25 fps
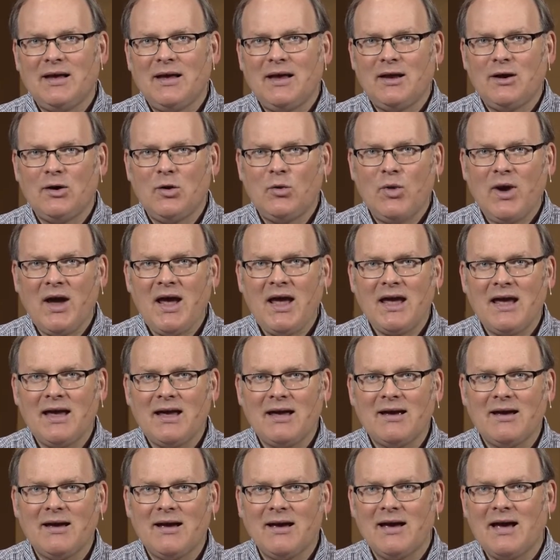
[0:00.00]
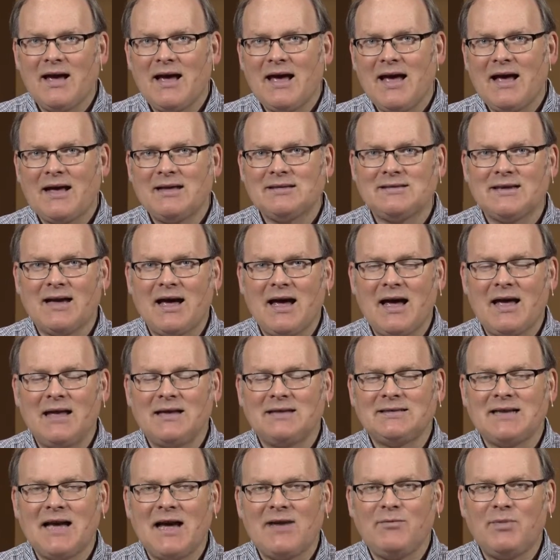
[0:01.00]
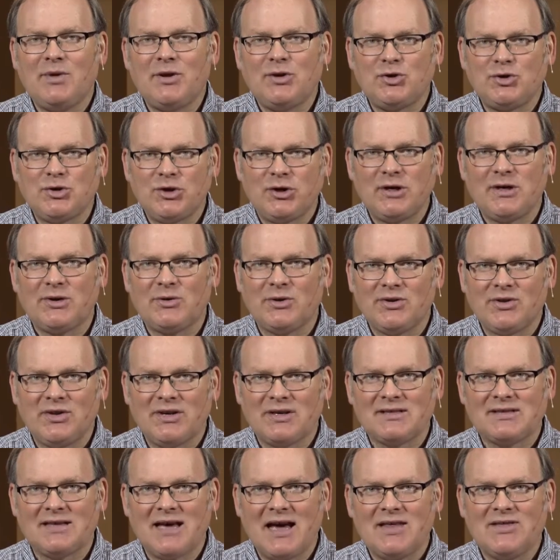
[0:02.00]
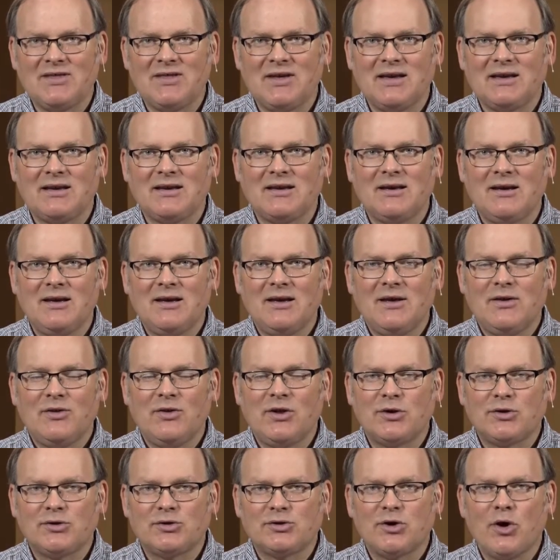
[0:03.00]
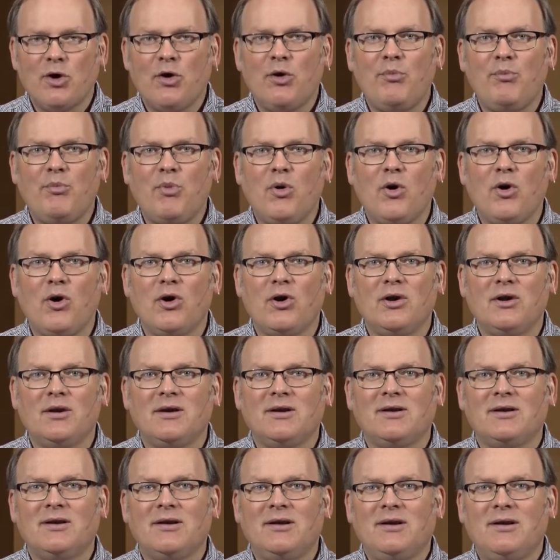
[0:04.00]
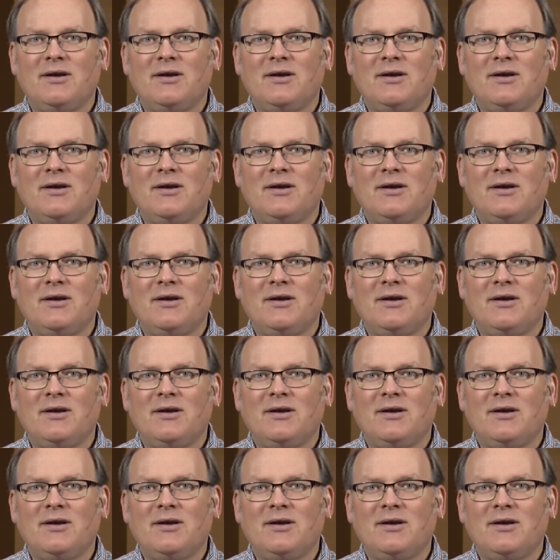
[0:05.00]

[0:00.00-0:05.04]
In a way, as I've been journeying with this, I think they're so important